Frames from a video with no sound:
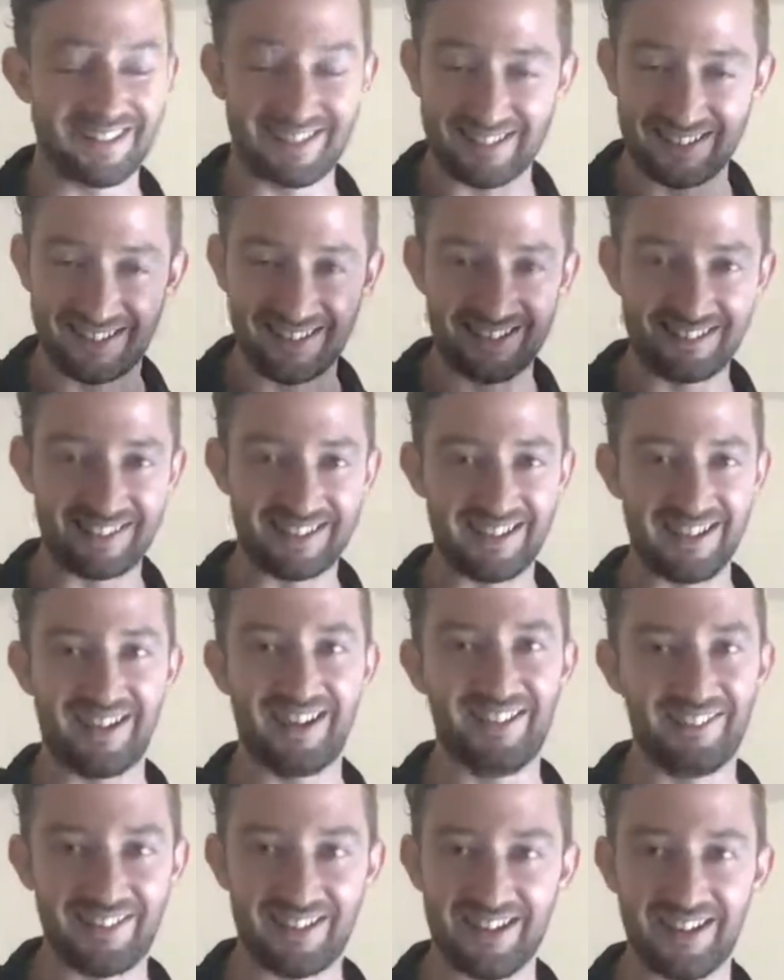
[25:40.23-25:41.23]
It's like, no, get
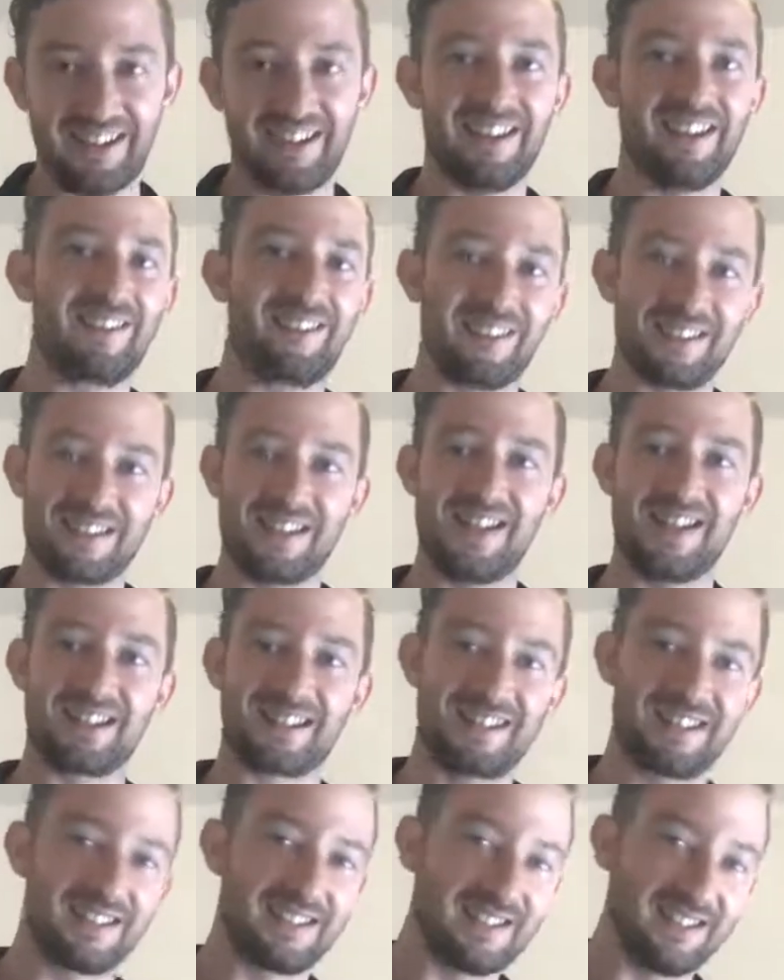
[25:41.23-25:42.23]
up. And then like, what's the next
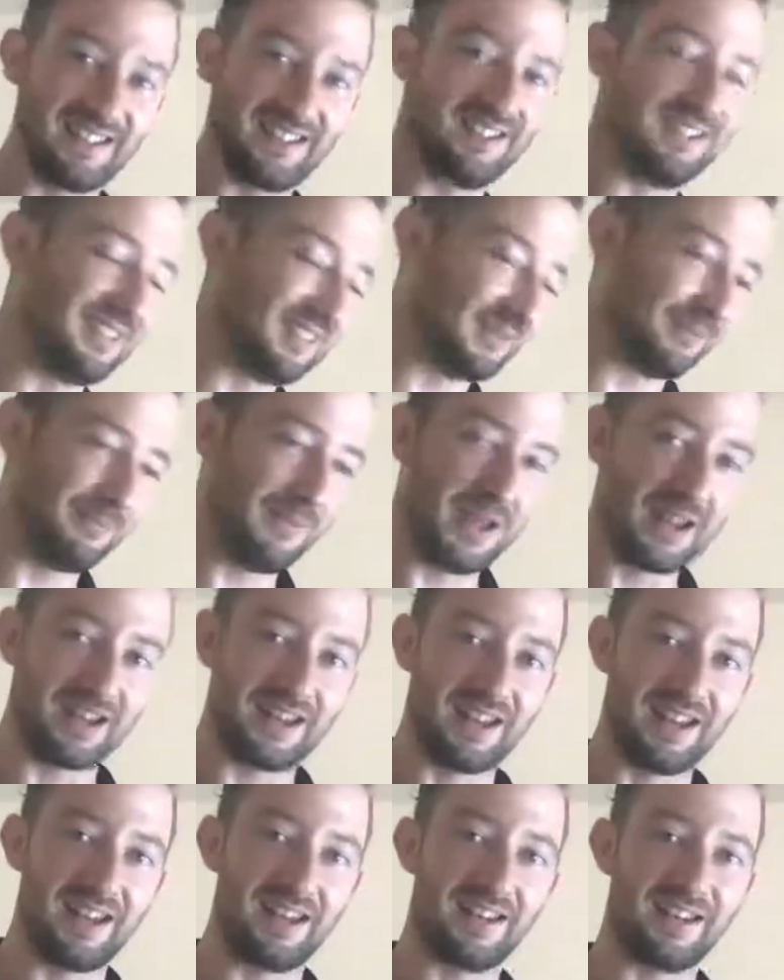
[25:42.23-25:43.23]
thing to do? Like
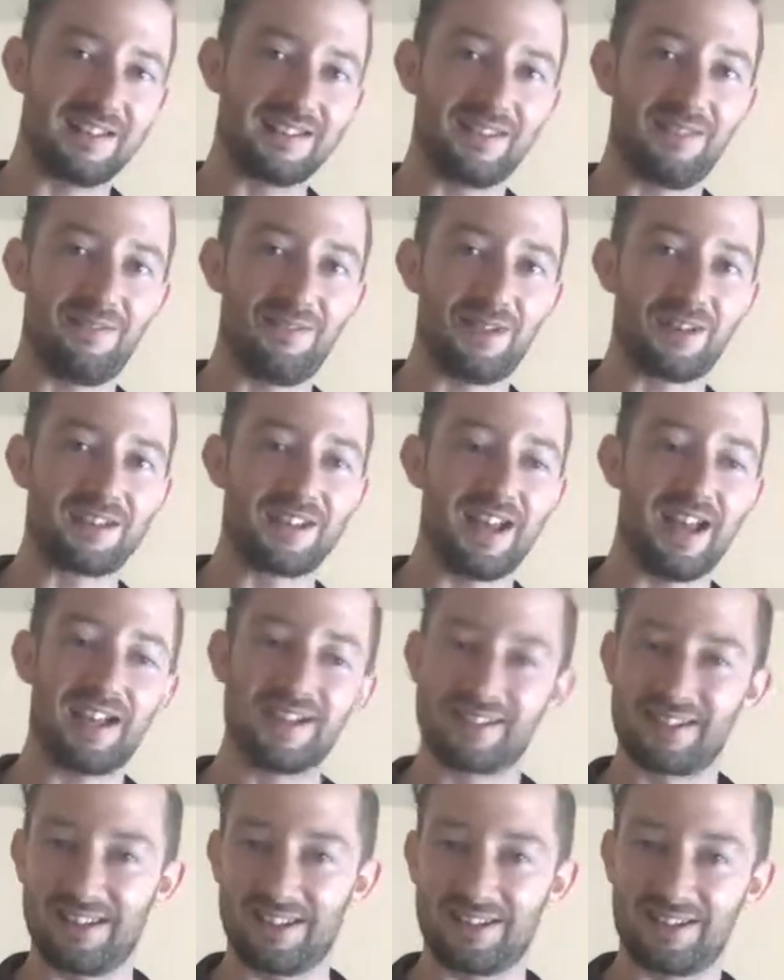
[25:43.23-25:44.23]
meditate is the first
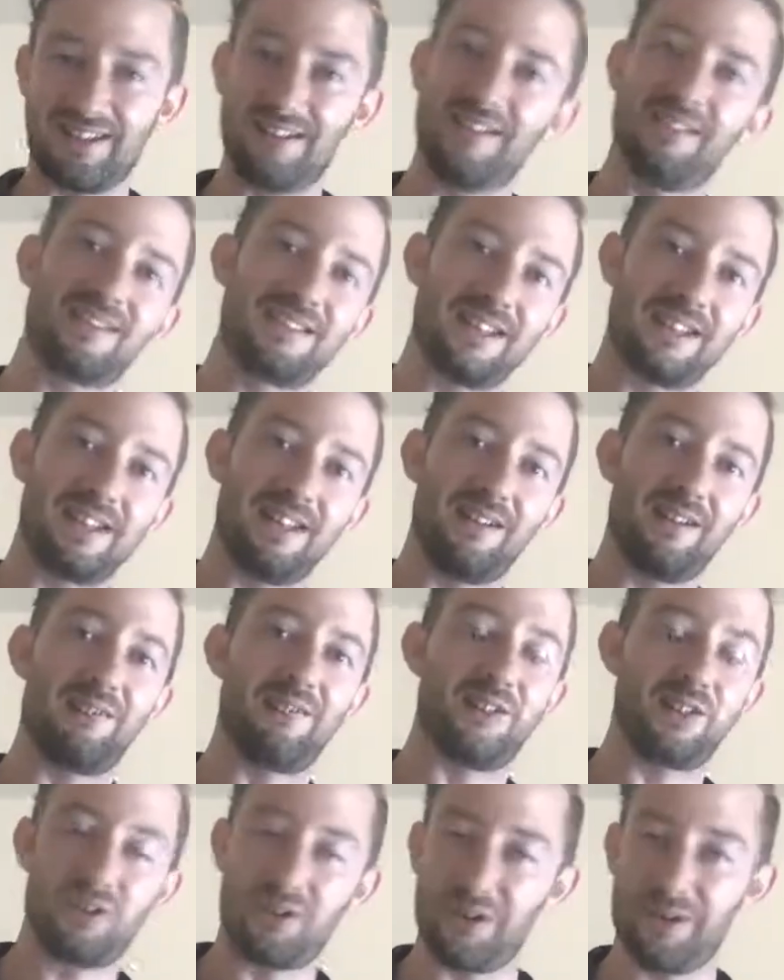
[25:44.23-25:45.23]
task. Like, sit there
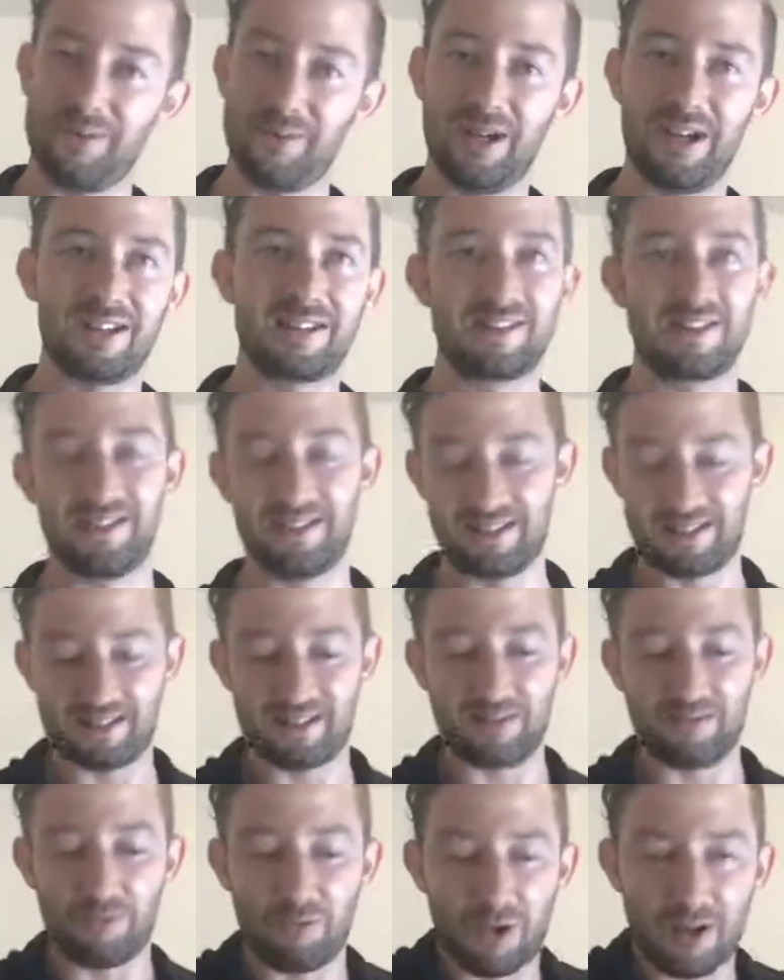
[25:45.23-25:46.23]
for 30 minutes in this
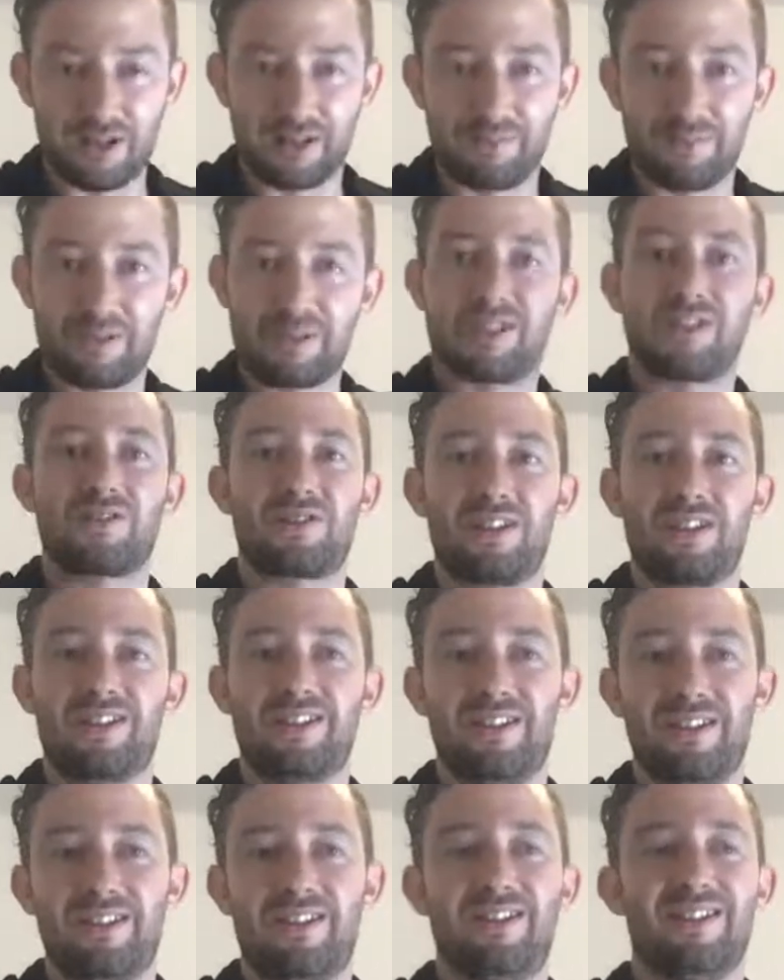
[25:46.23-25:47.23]
like one position,
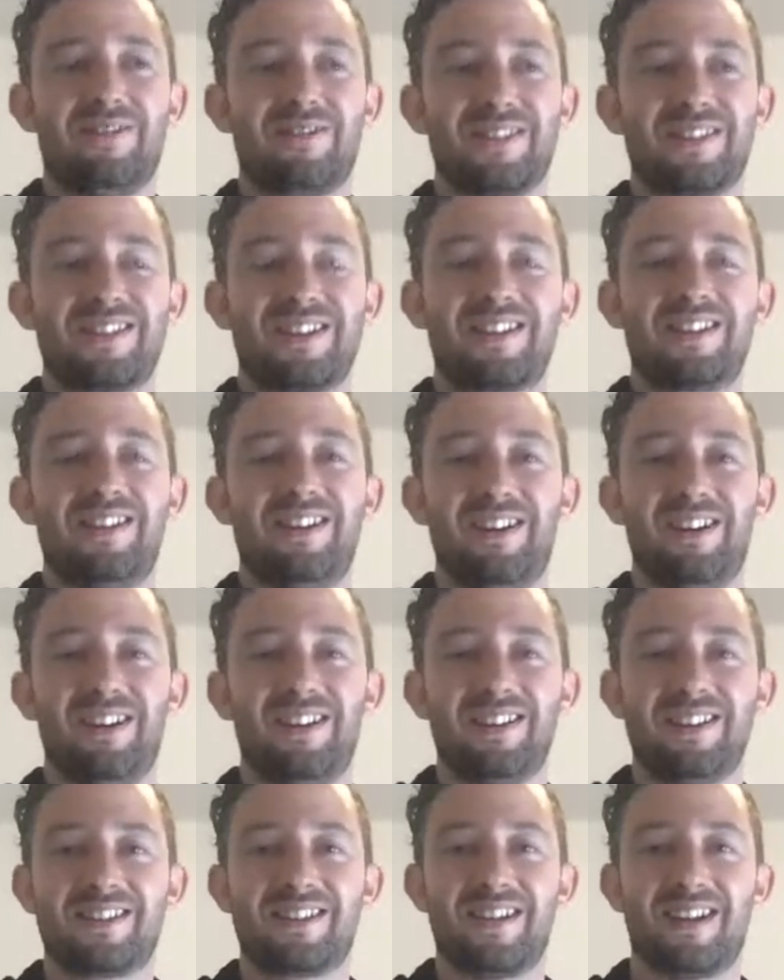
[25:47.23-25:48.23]
and I'm just like,
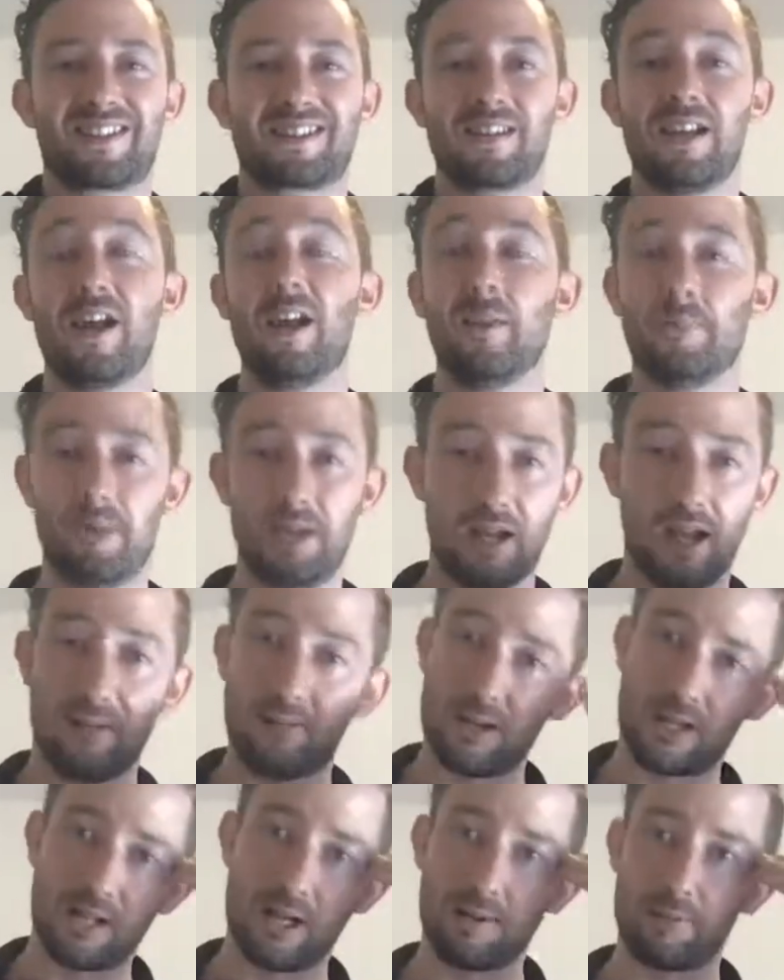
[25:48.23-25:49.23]
this sucks. But
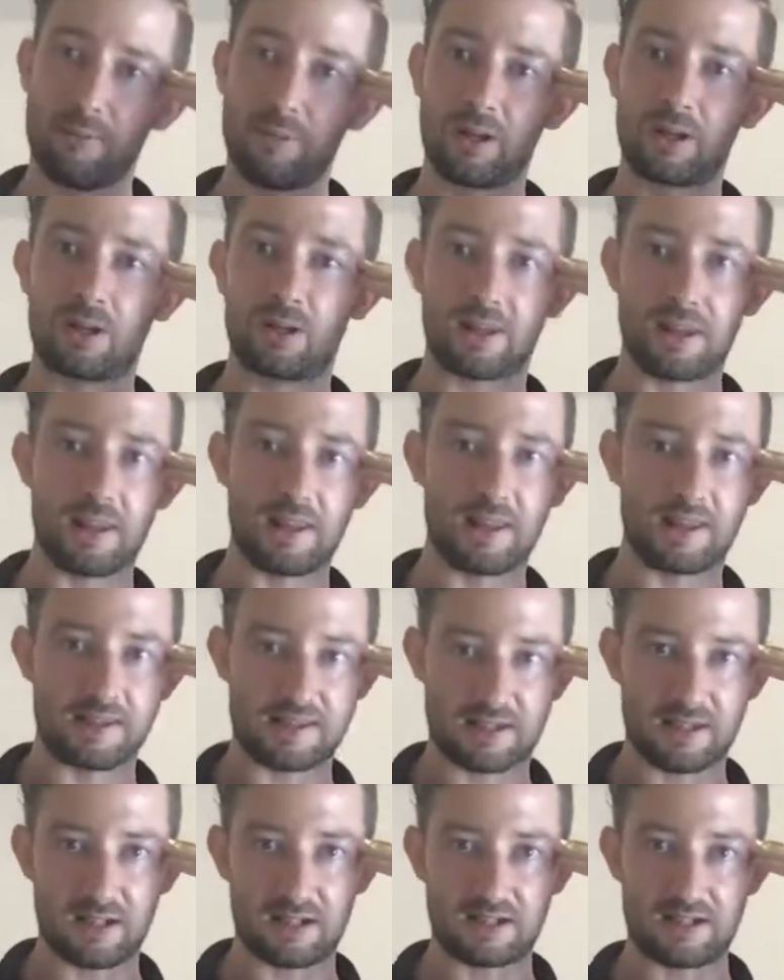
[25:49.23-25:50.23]
every time I'm like, okay, this
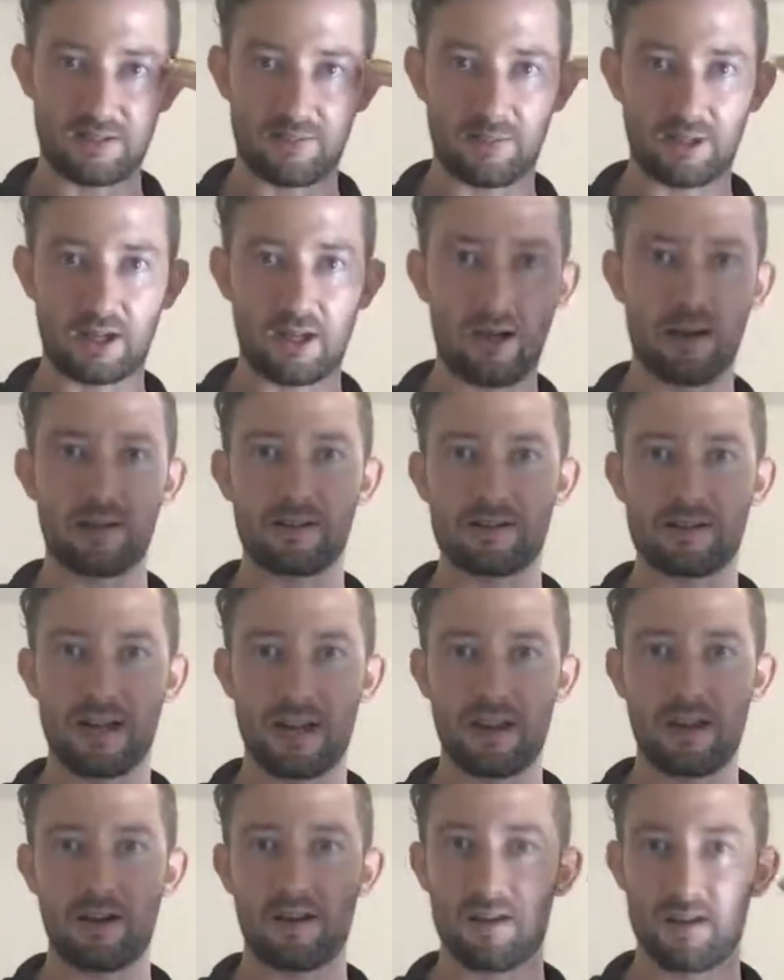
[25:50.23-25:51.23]
sucks. I'm like, all right, stay
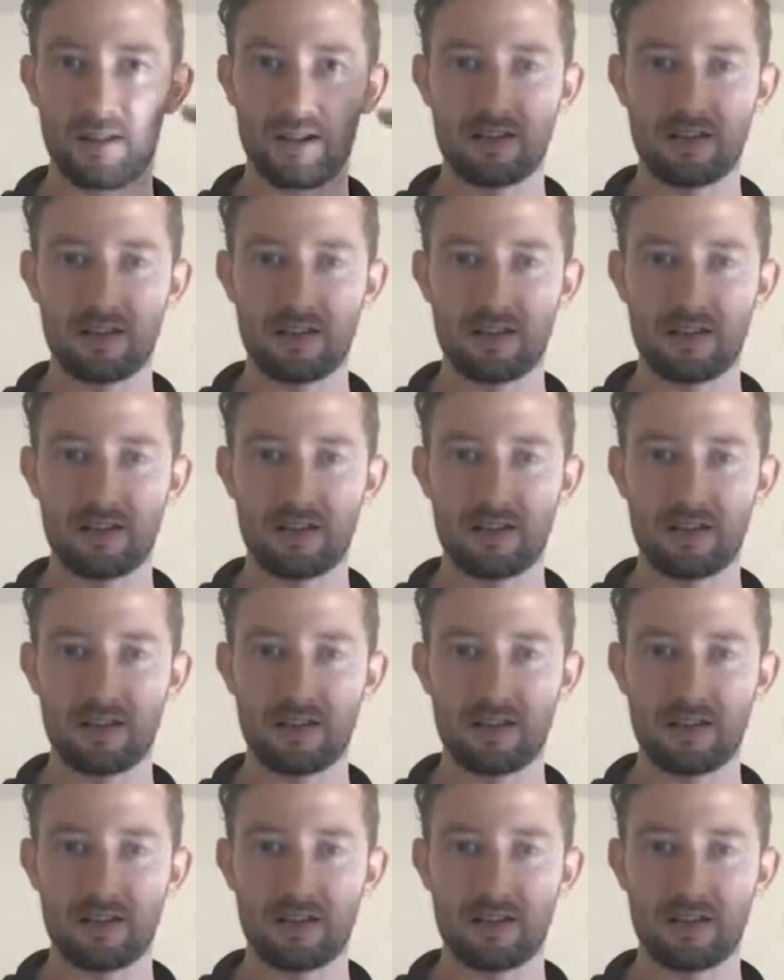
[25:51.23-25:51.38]
there.